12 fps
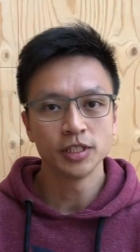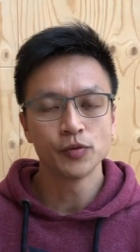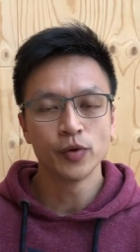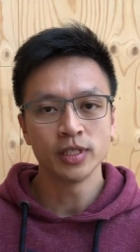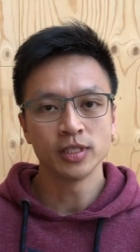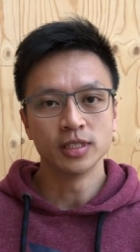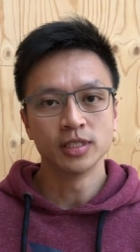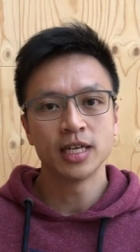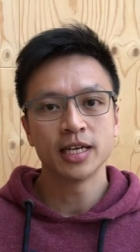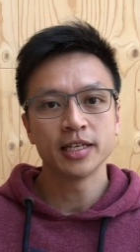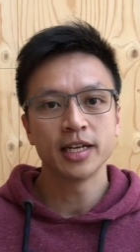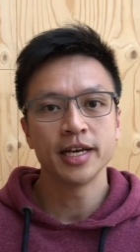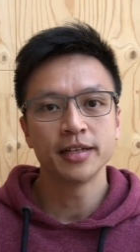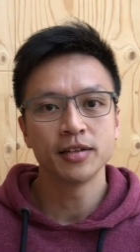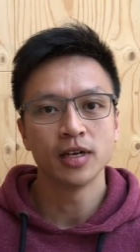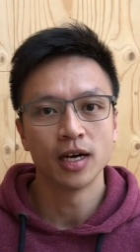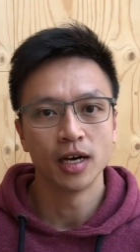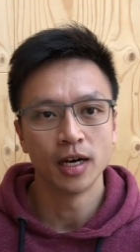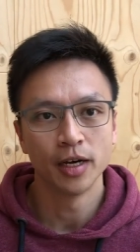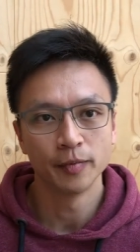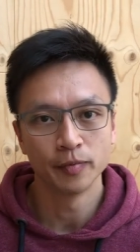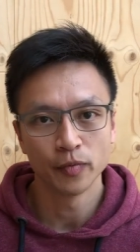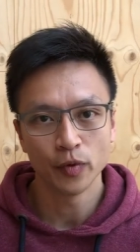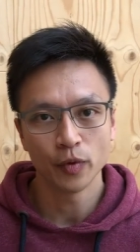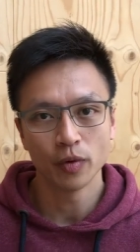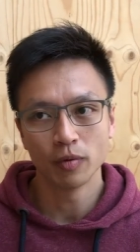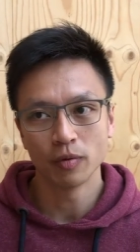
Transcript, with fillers: This week in Netherlands, um,